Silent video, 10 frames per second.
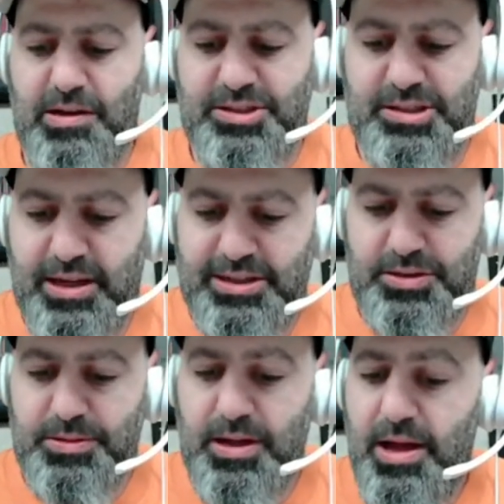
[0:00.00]
It was a
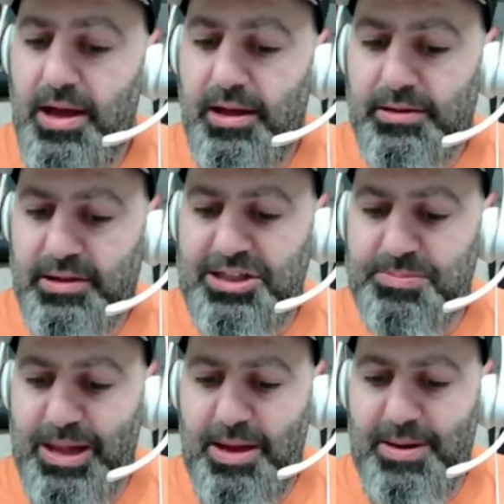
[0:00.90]
nice
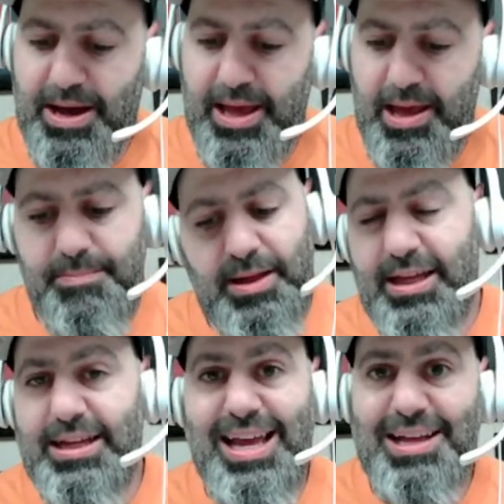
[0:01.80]
play by him.
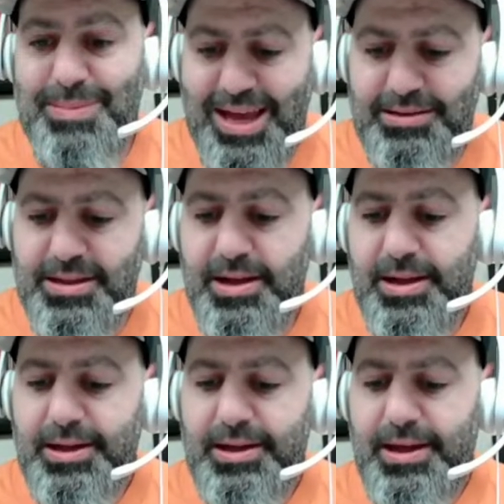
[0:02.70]
Again, he
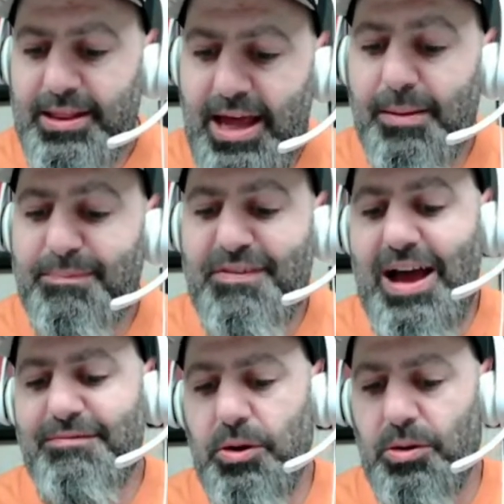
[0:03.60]
let up
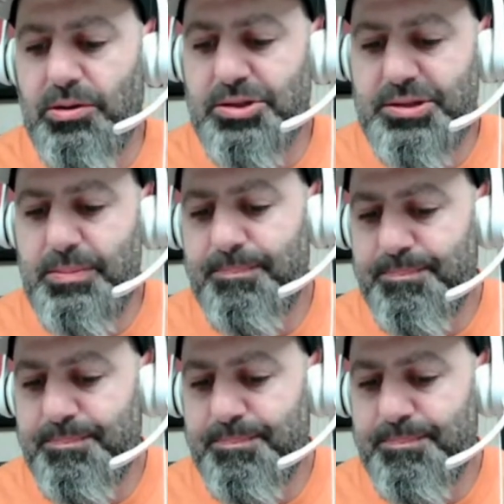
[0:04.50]
5 goals,